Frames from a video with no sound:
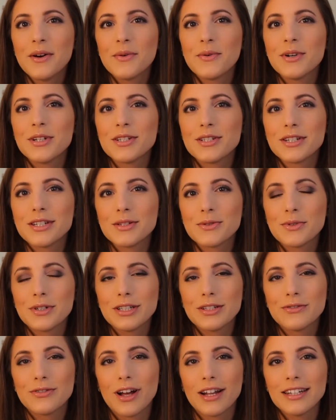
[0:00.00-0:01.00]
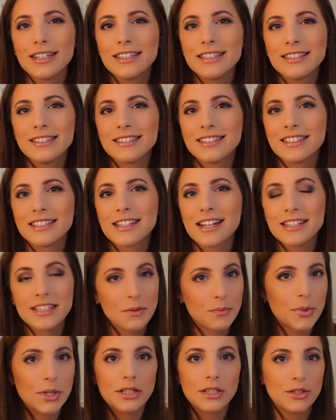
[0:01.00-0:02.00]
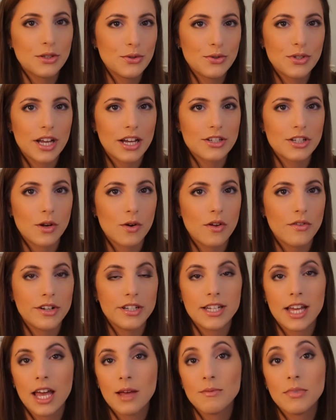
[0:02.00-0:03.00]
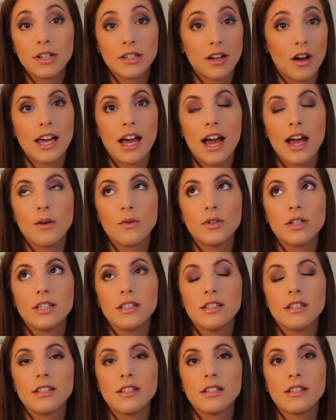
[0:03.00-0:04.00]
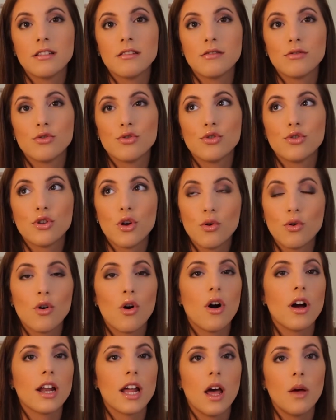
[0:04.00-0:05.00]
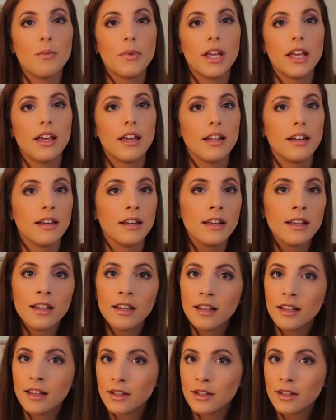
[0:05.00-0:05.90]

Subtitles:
which is really funny because I typically use eyeshadow every day, but I was so caught up in